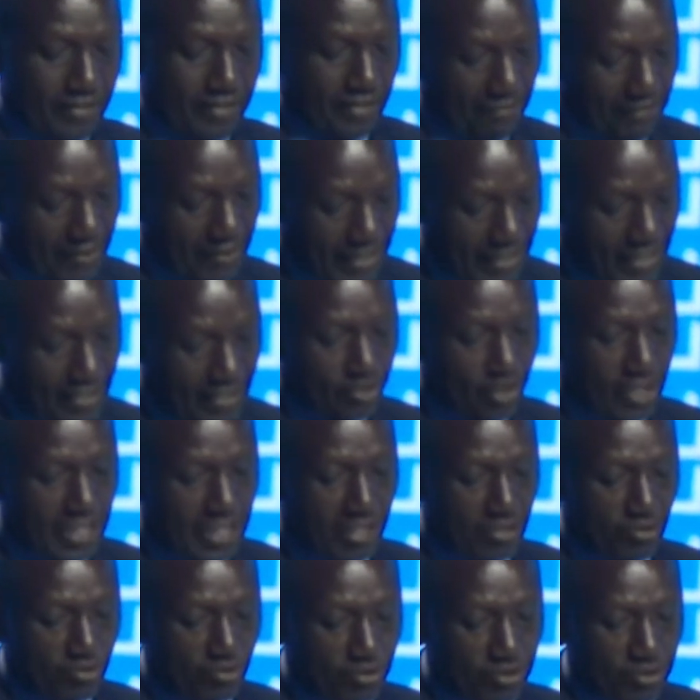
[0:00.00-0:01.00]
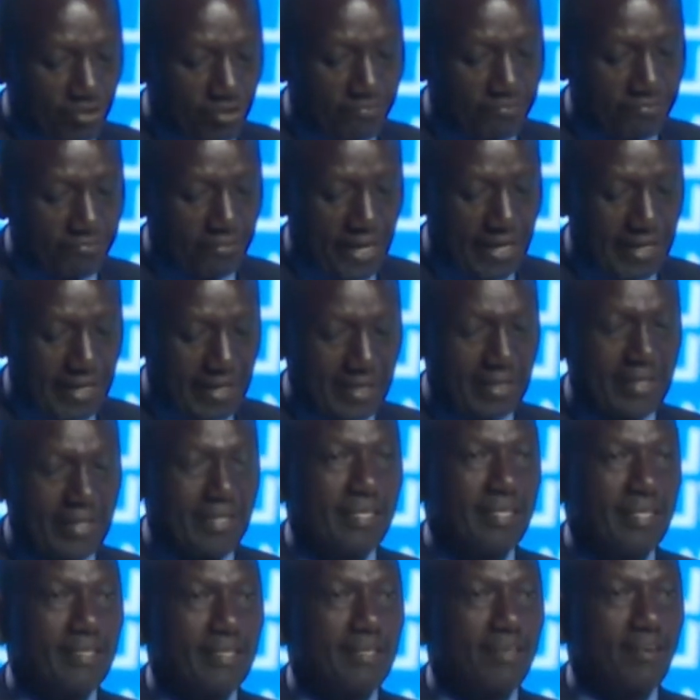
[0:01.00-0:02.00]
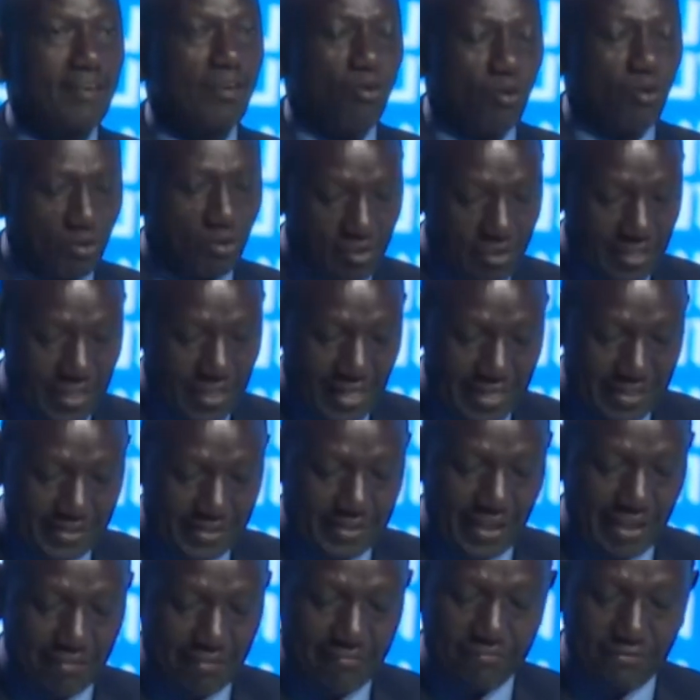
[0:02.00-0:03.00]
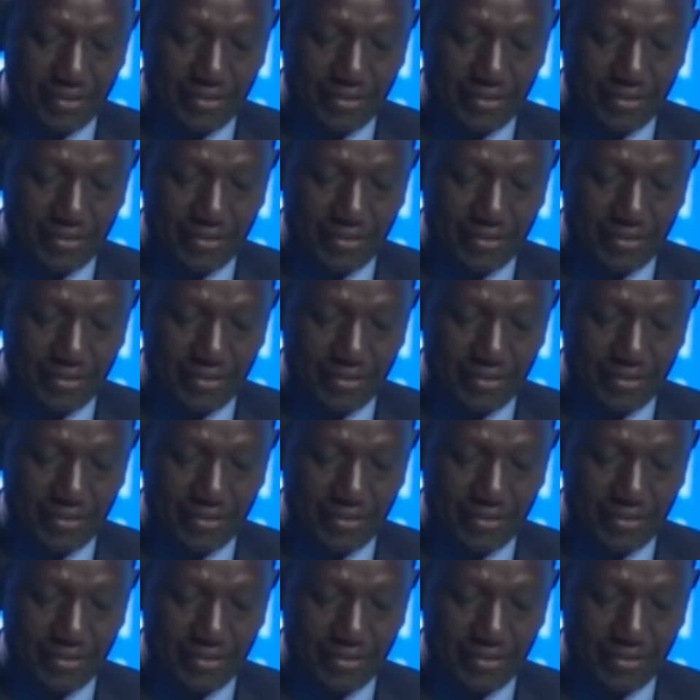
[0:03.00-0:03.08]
The Financial Inclusion Fund, or the Hustler